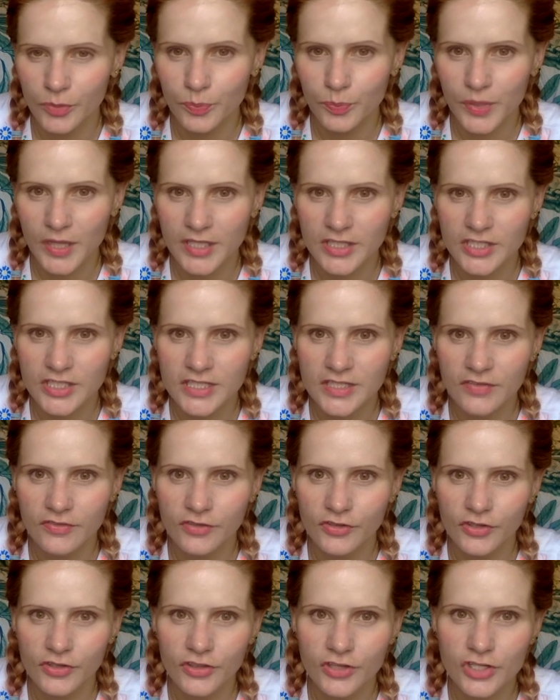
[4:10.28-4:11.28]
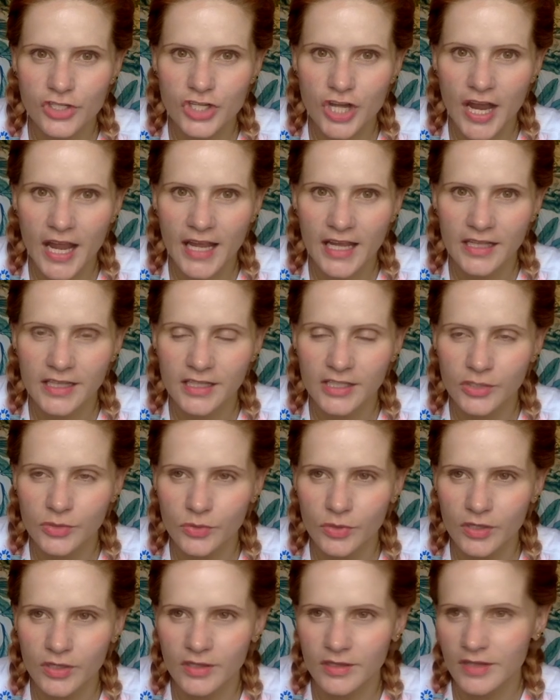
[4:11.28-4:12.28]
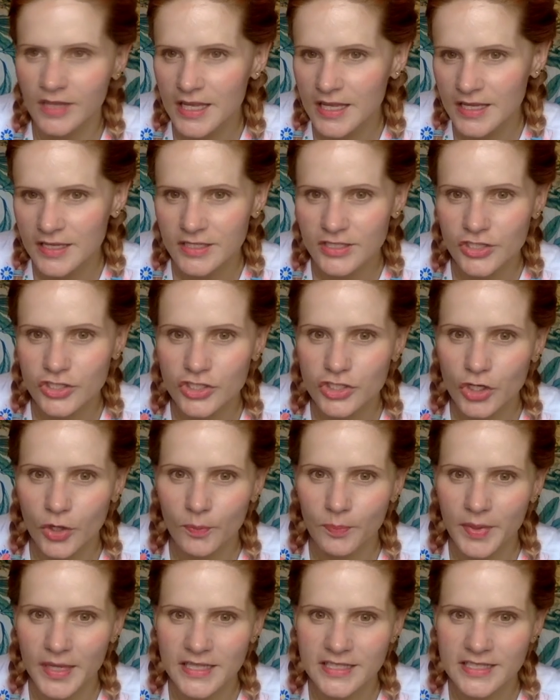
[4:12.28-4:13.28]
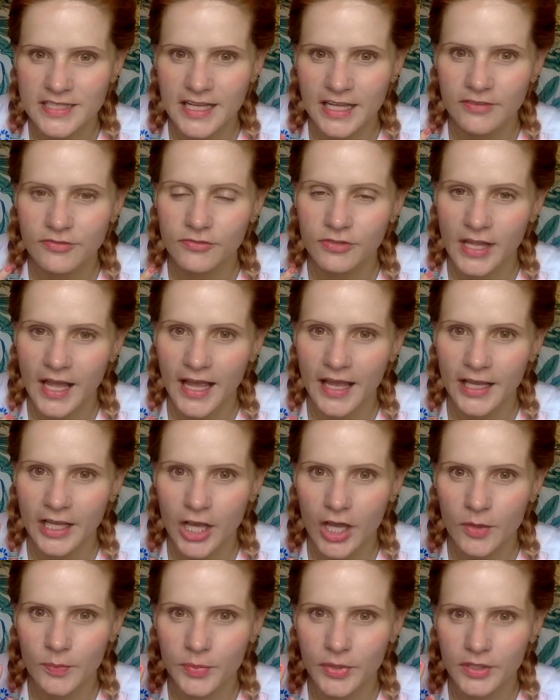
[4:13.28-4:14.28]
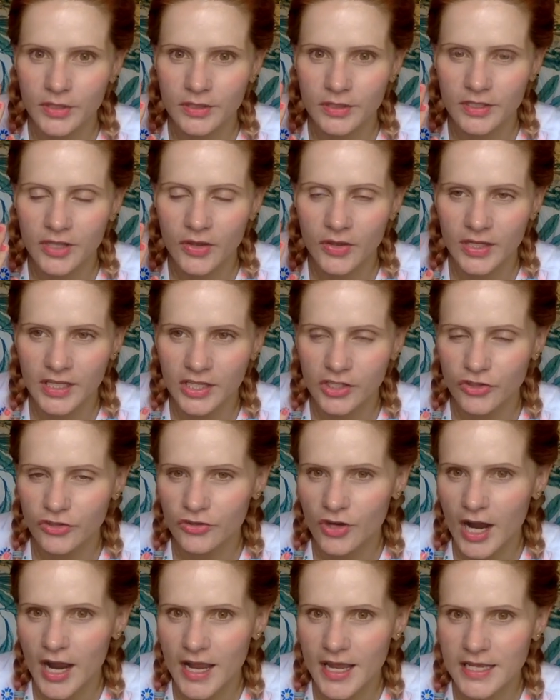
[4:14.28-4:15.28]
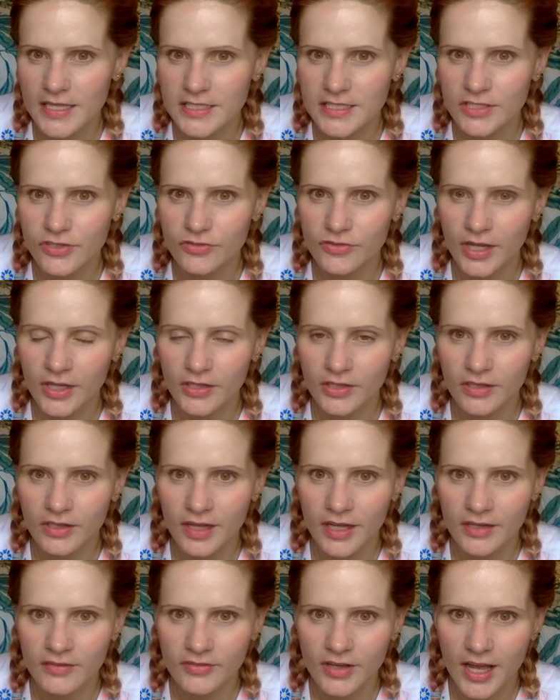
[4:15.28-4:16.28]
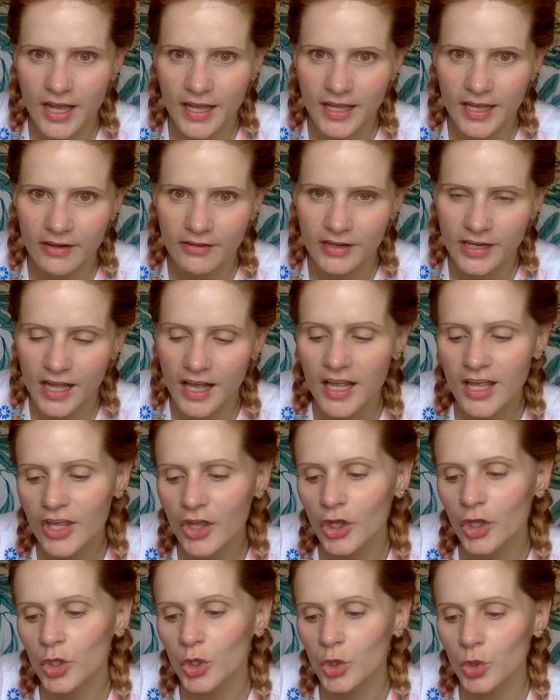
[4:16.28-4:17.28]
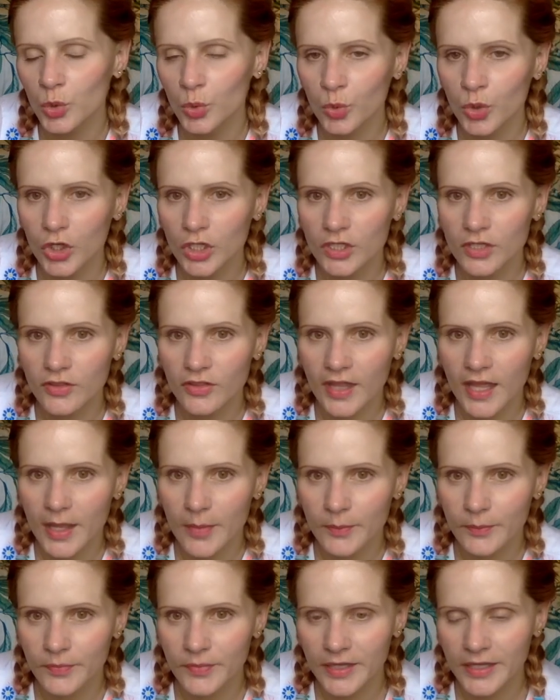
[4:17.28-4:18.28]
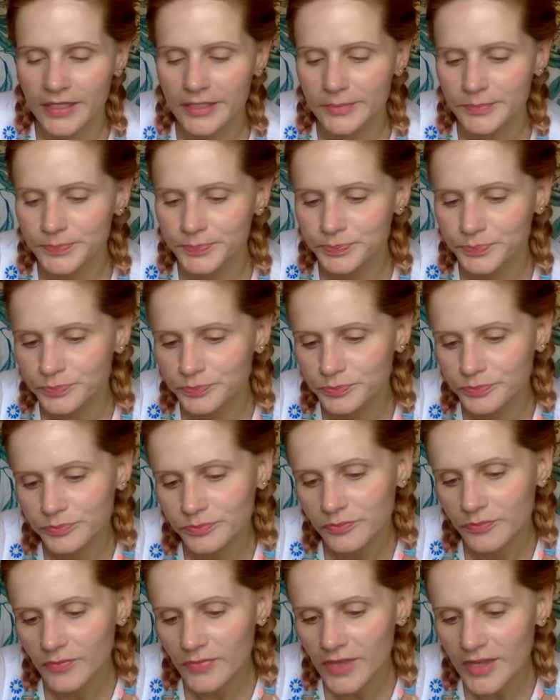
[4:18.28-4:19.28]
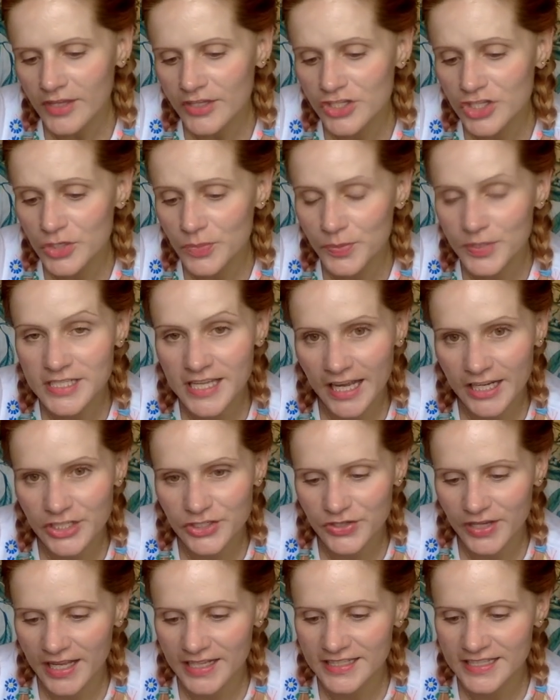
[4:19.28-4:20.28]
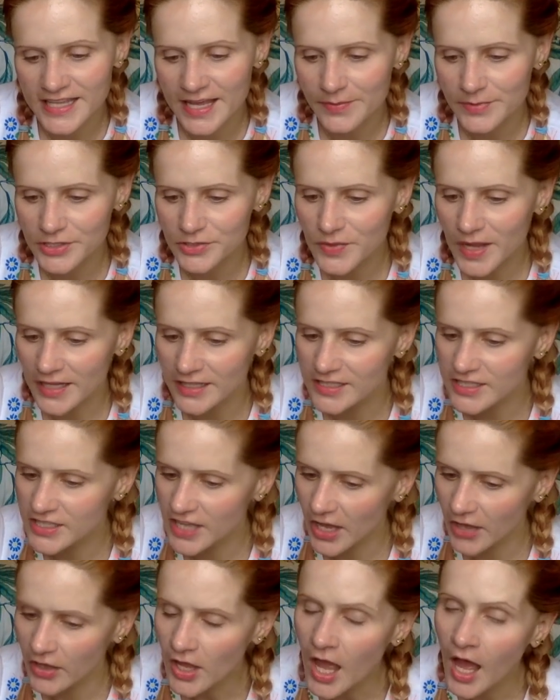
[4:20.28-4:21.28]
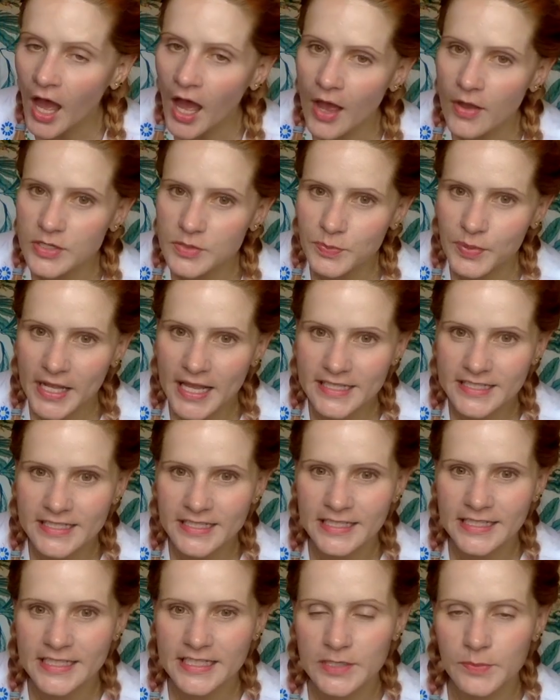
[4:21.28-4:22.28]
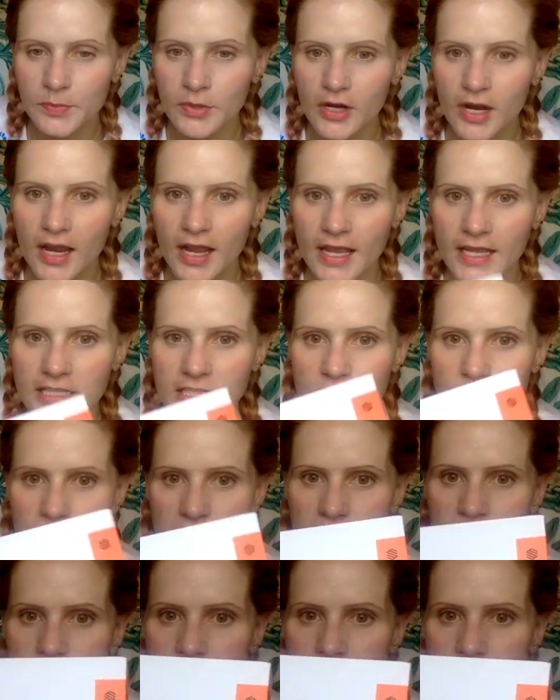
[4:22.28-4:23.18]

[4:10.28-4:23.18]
bits if you're on the trail and you want to stop bits like flying up and going in your eyes and around your kind of eye area. You want them to protect you against them as well. So I was pleasantly surprised with